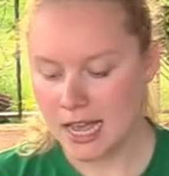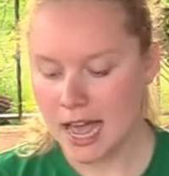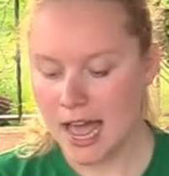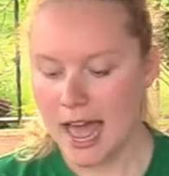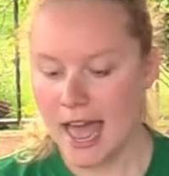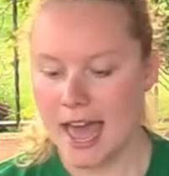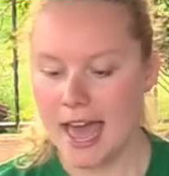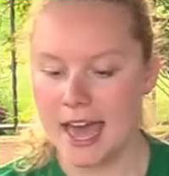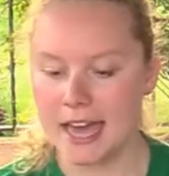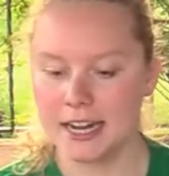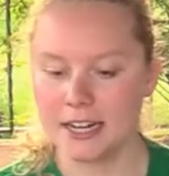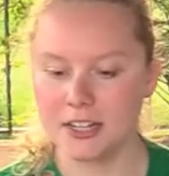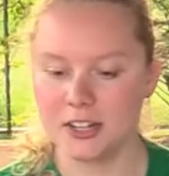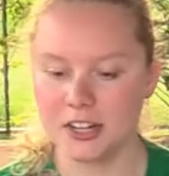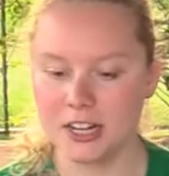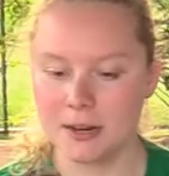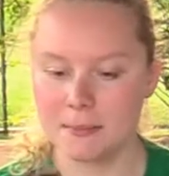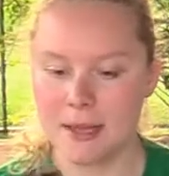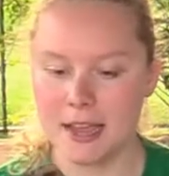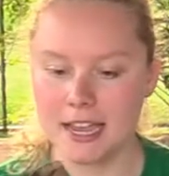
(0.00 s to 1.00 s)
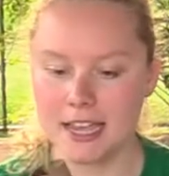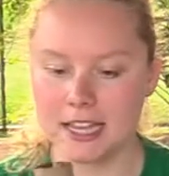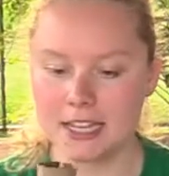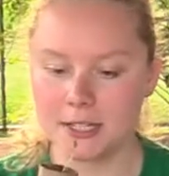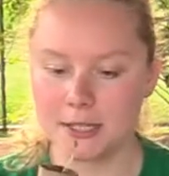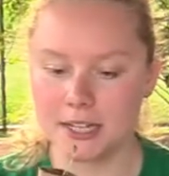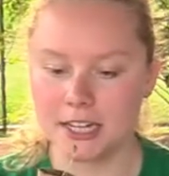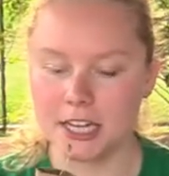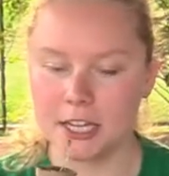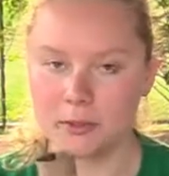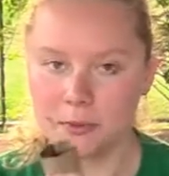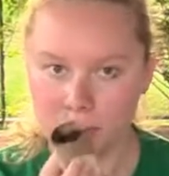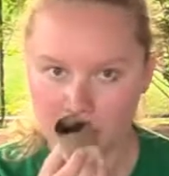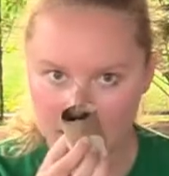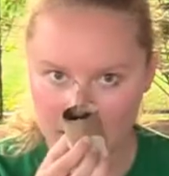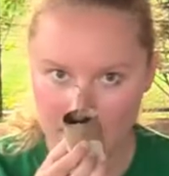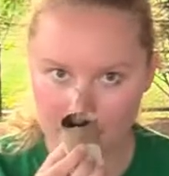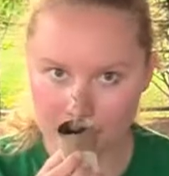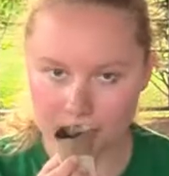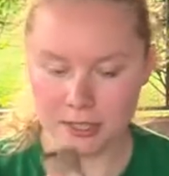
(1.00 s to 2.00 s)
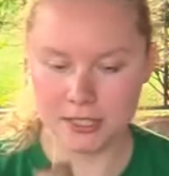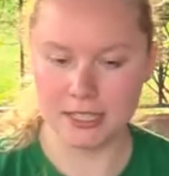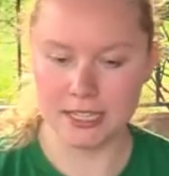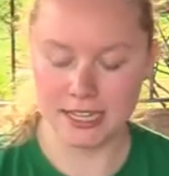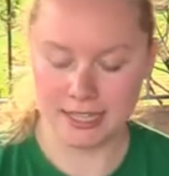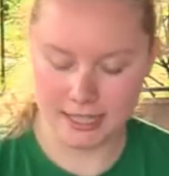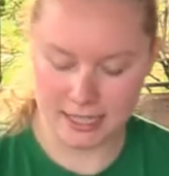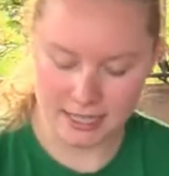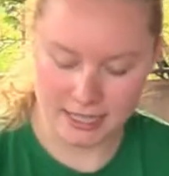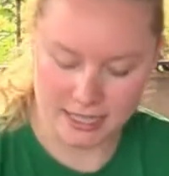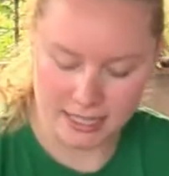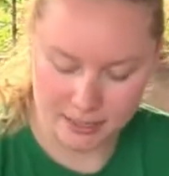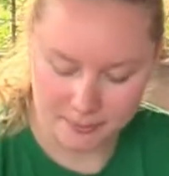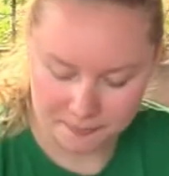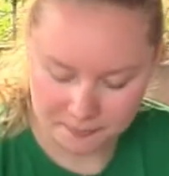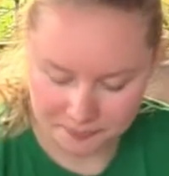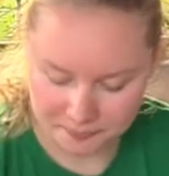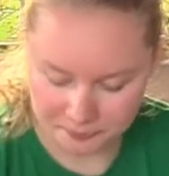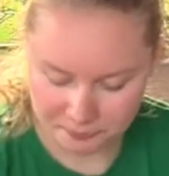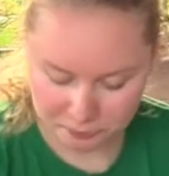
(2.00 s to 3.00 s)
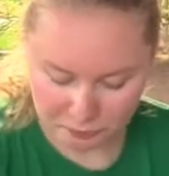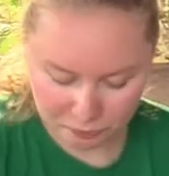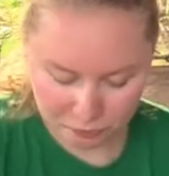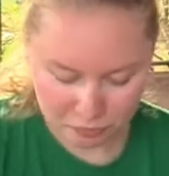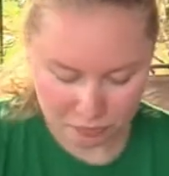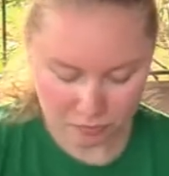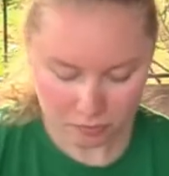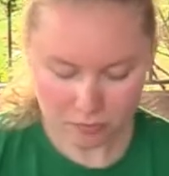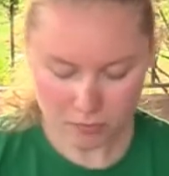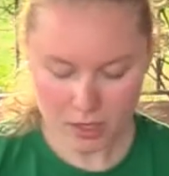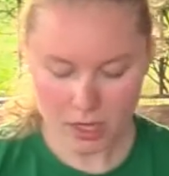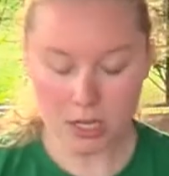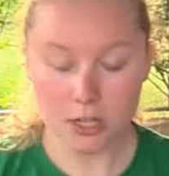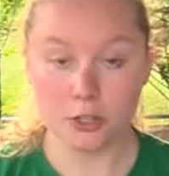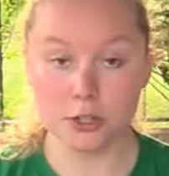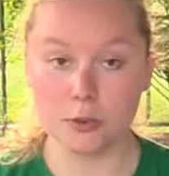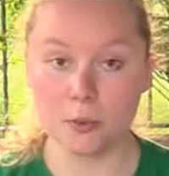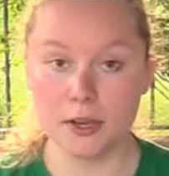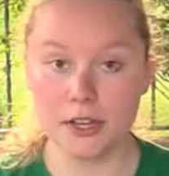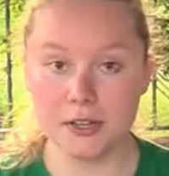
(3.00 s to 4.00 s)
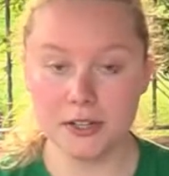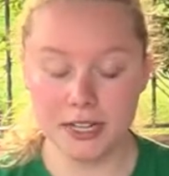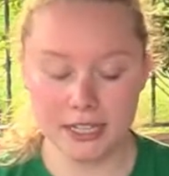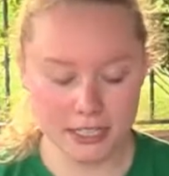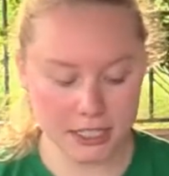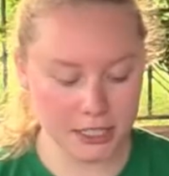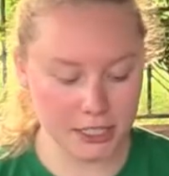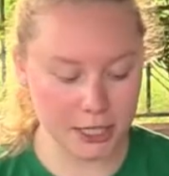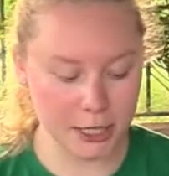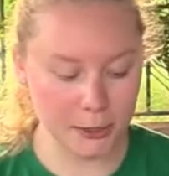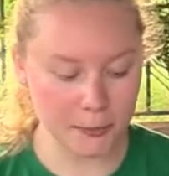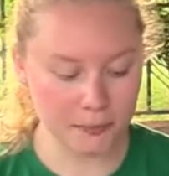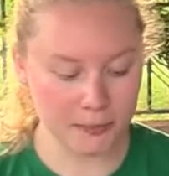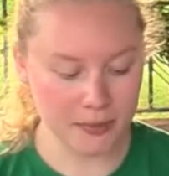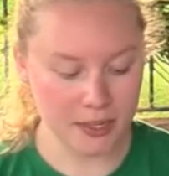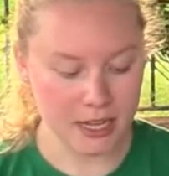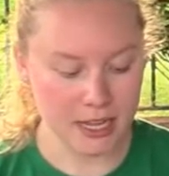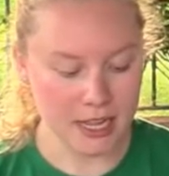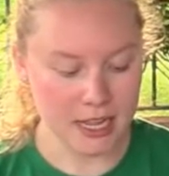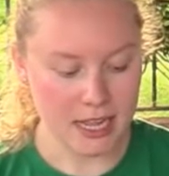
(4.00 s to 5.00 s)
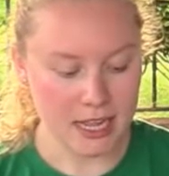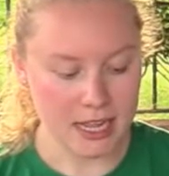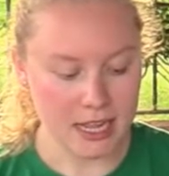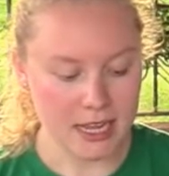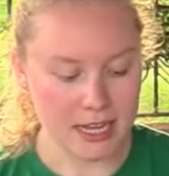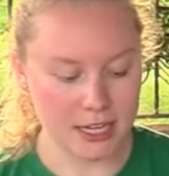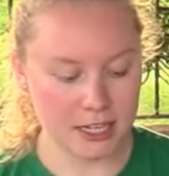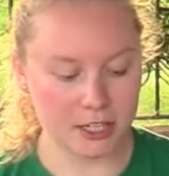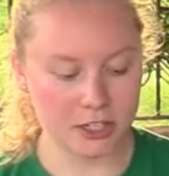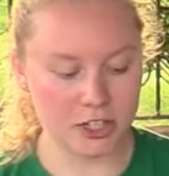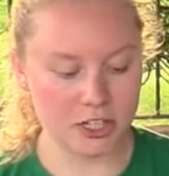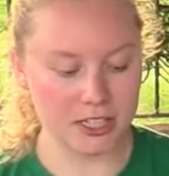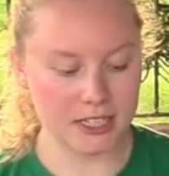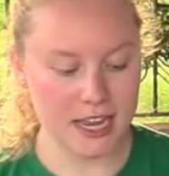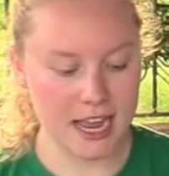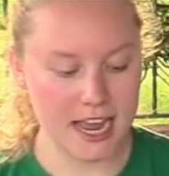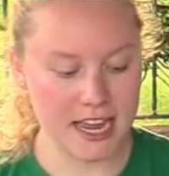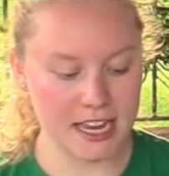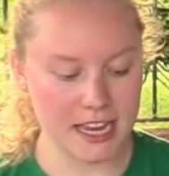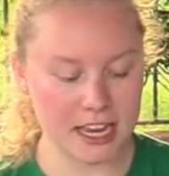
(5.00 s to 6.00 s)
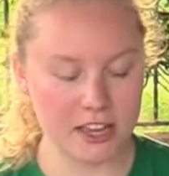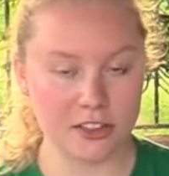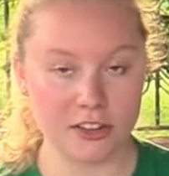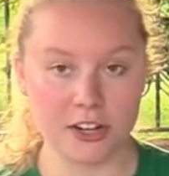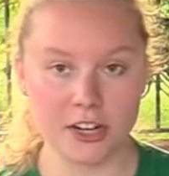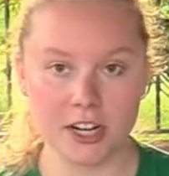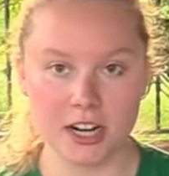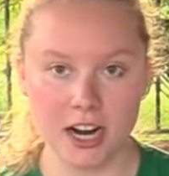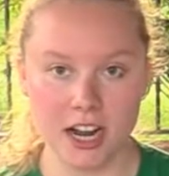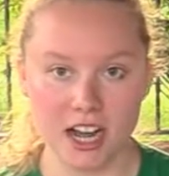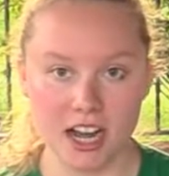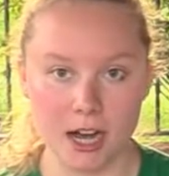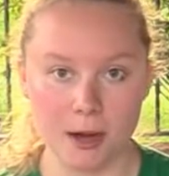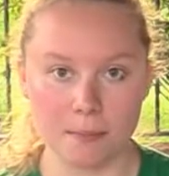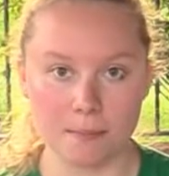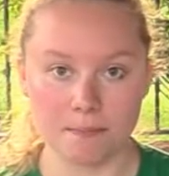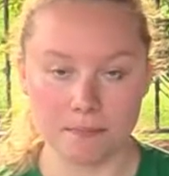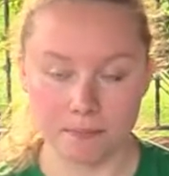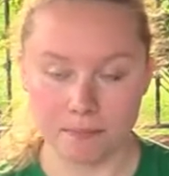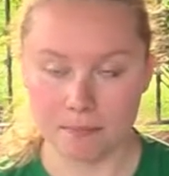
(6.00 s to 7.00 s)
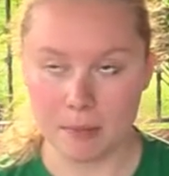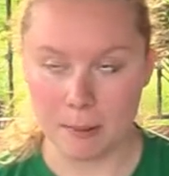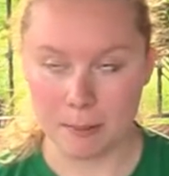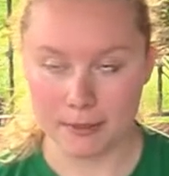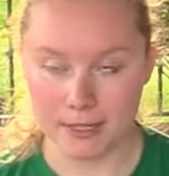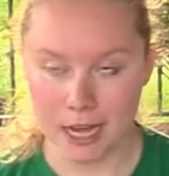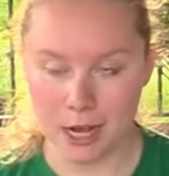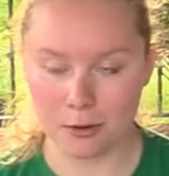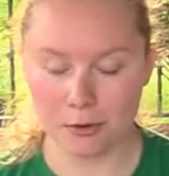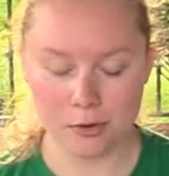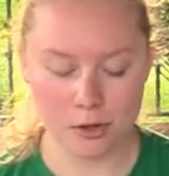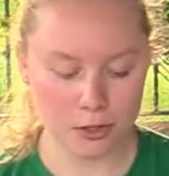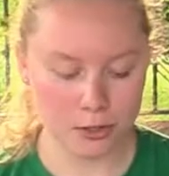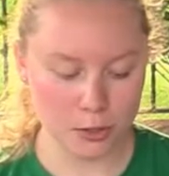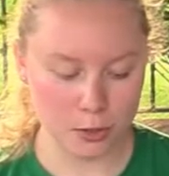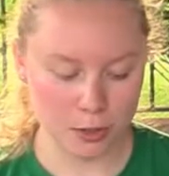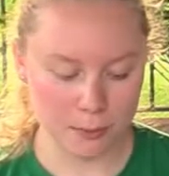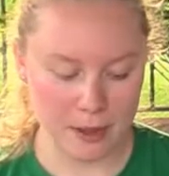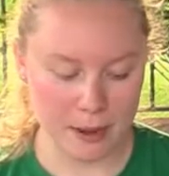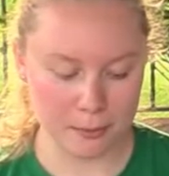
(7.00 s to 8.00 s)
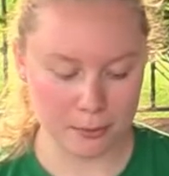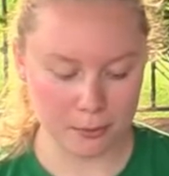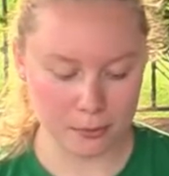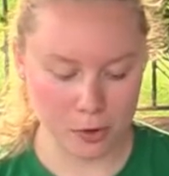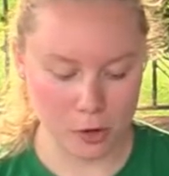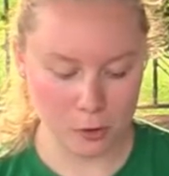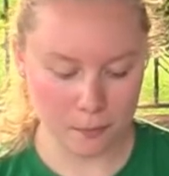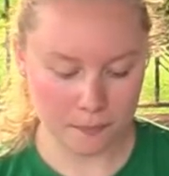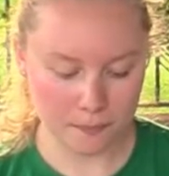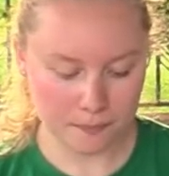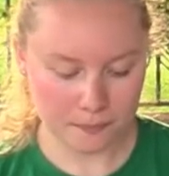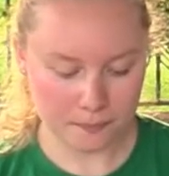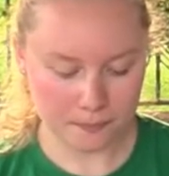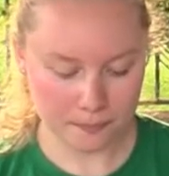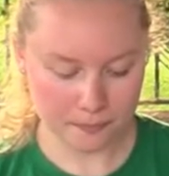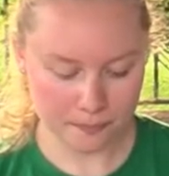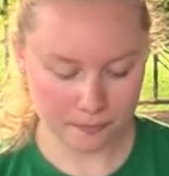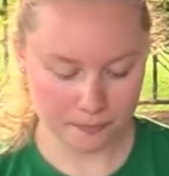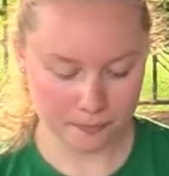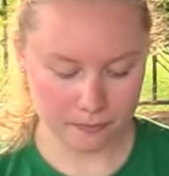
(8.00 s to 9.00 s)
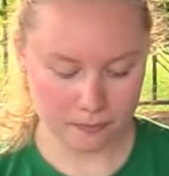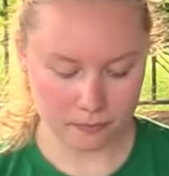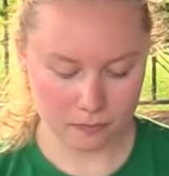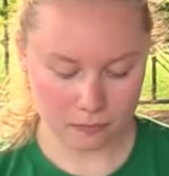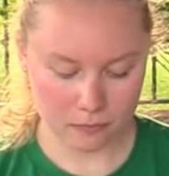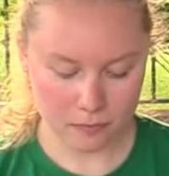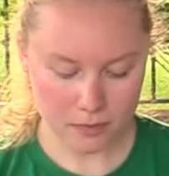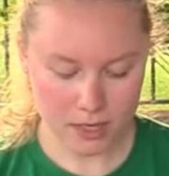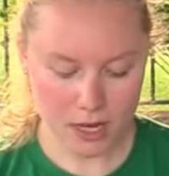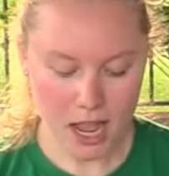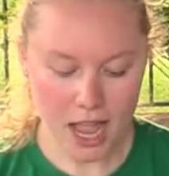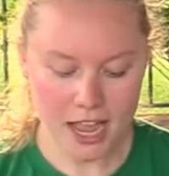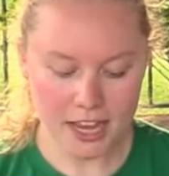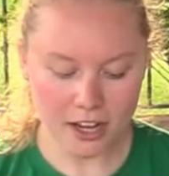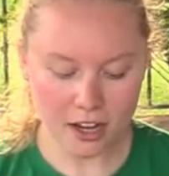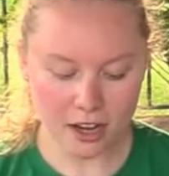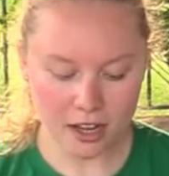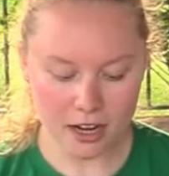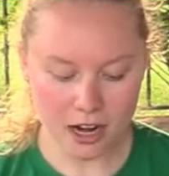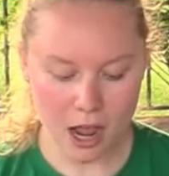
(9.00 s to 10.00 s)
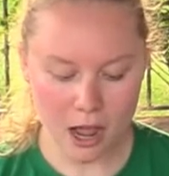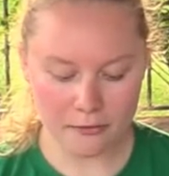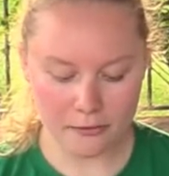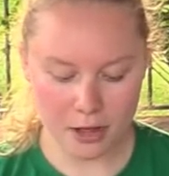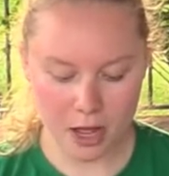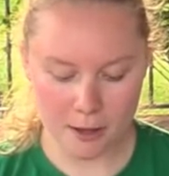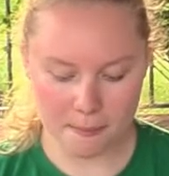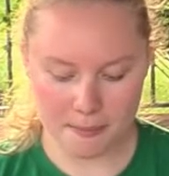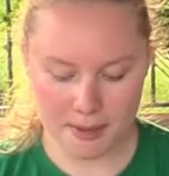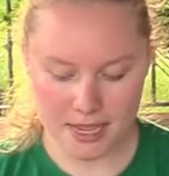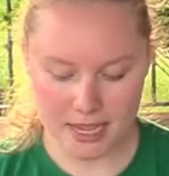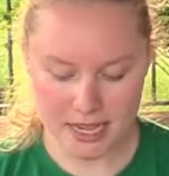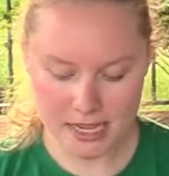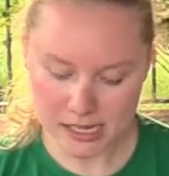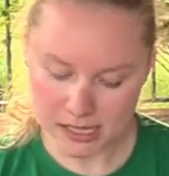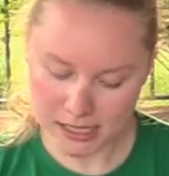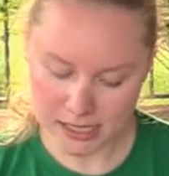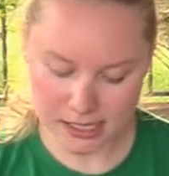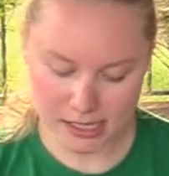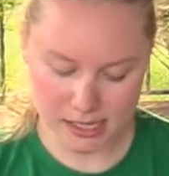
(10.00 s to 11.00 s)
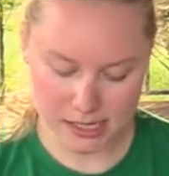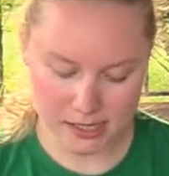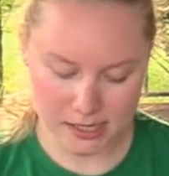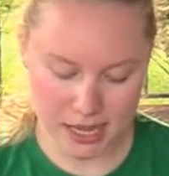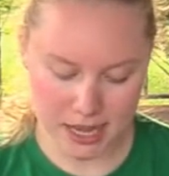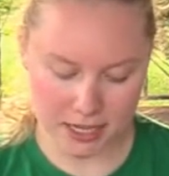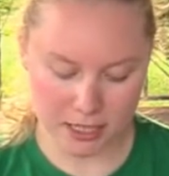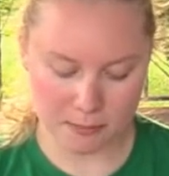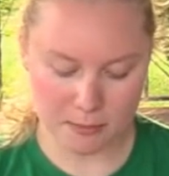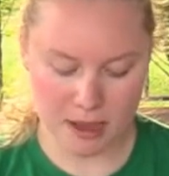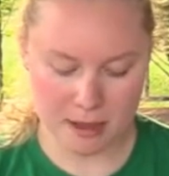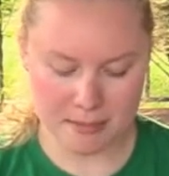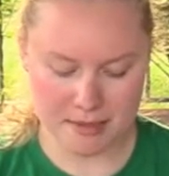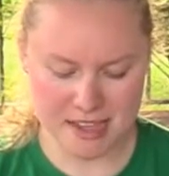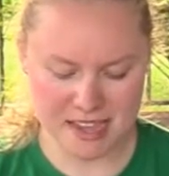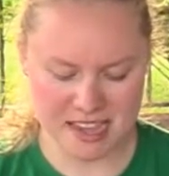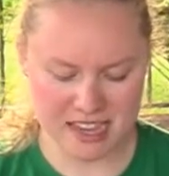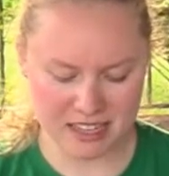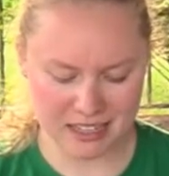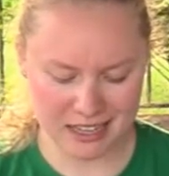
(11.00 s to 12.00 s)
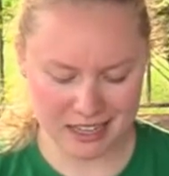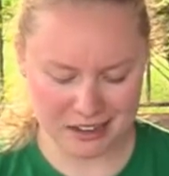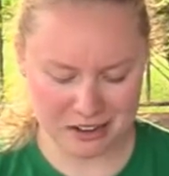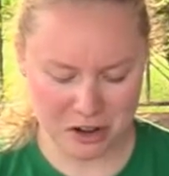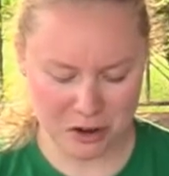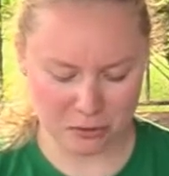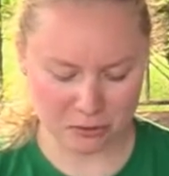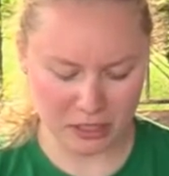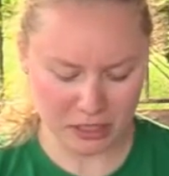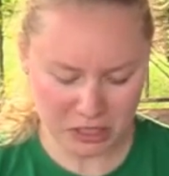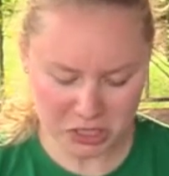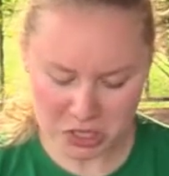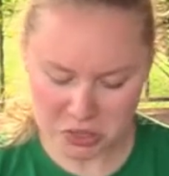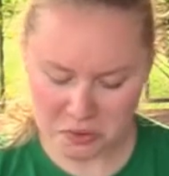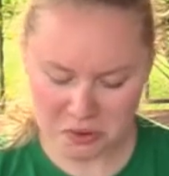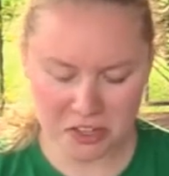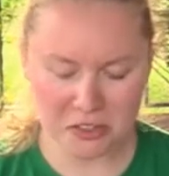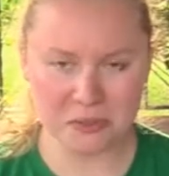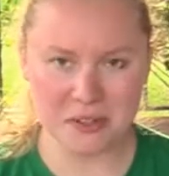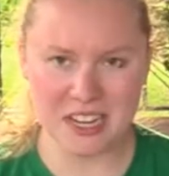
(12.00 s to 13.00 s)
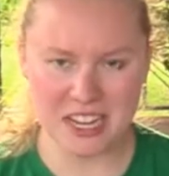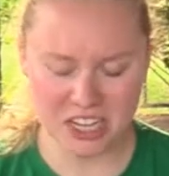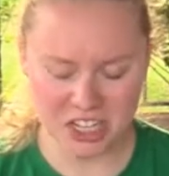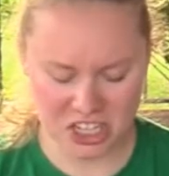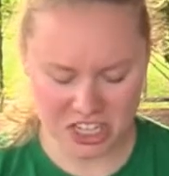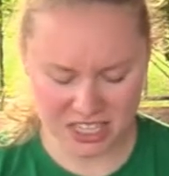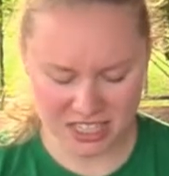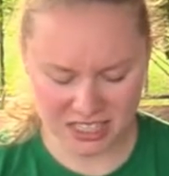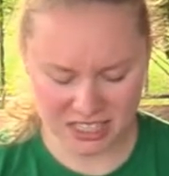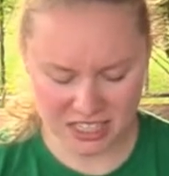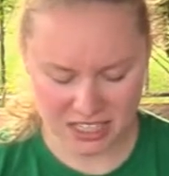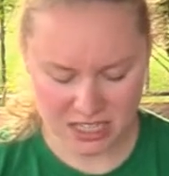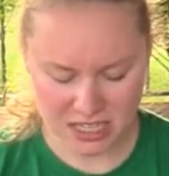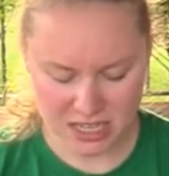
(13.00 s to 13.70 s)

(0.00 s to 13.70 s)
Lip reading: and you're going to make it into a cute little cup just like this. So what you need to do is just take either a paper towel roll or toilet paper roll and cut off a piece that's maybe, I don't know, like 2 or 3 inches